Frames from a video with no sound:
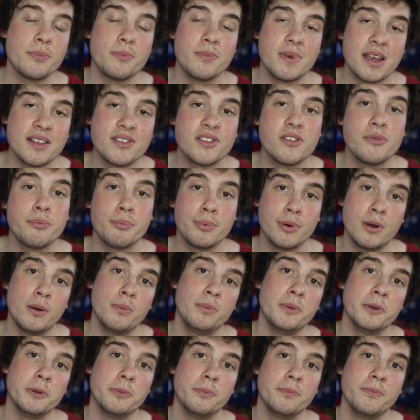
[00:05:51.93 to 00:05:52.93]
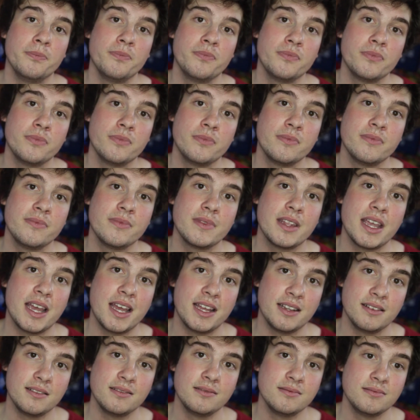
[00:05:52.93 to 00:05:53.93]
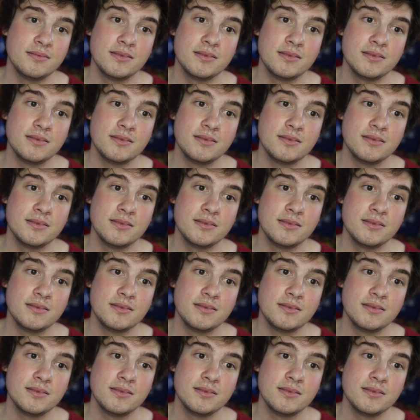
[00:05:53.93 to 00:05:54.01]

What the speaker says: massive problem at